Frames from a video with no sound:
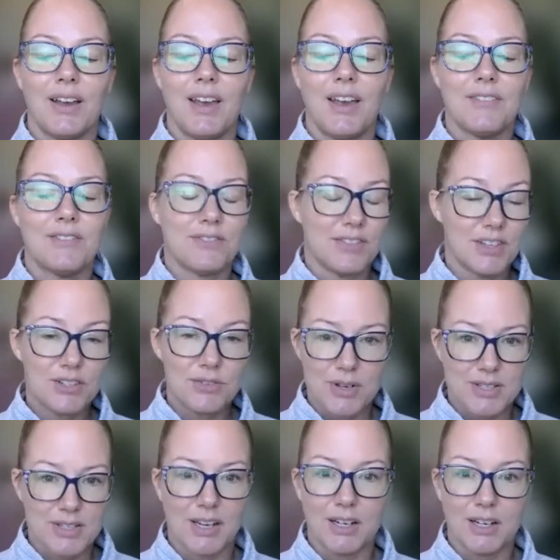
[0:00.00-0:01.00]
If this
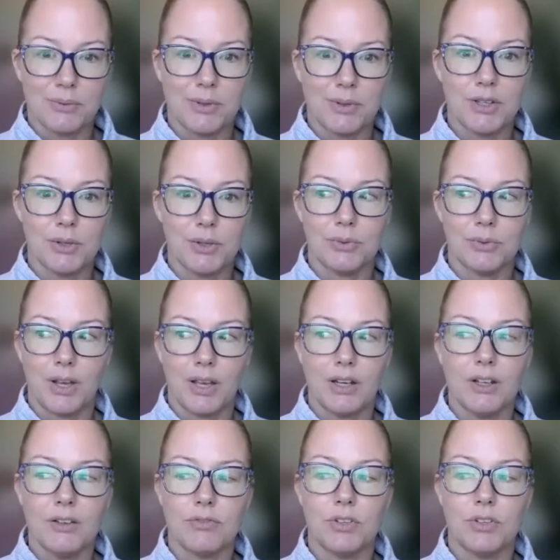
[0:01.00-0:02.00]
resonated with you, and
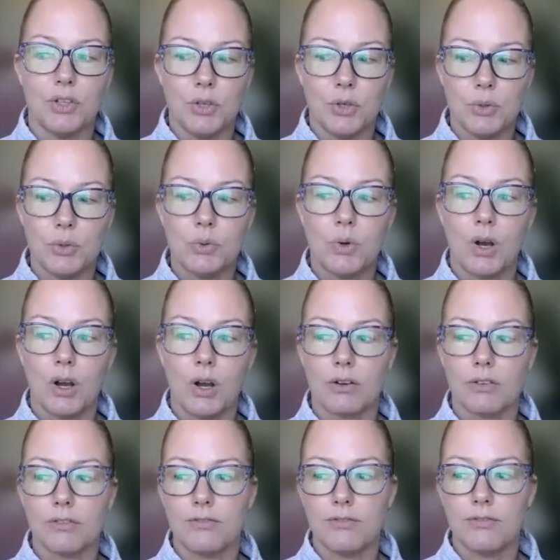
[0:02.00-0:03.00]
if you
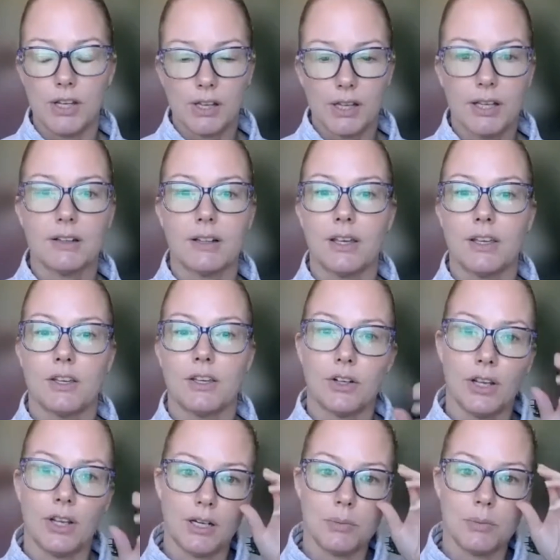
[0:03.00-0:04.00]
are feeling like you're
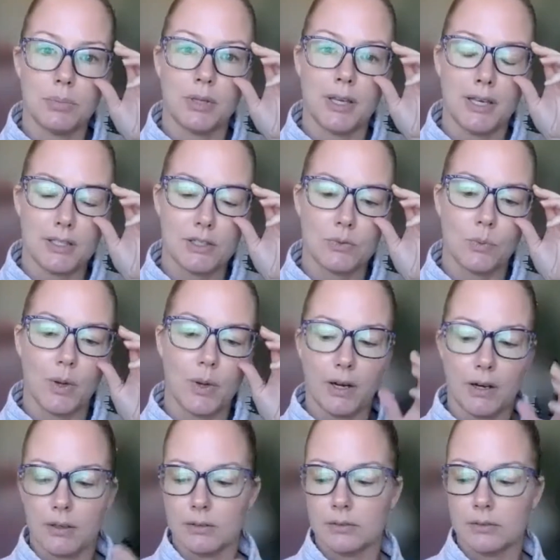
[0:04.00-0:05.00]
in a place
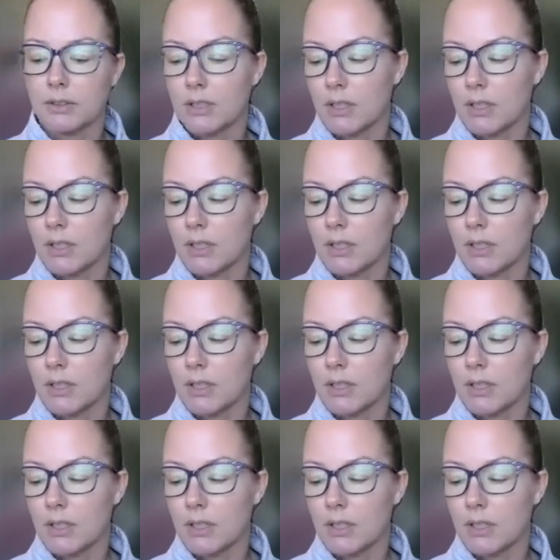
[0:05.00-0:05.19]
where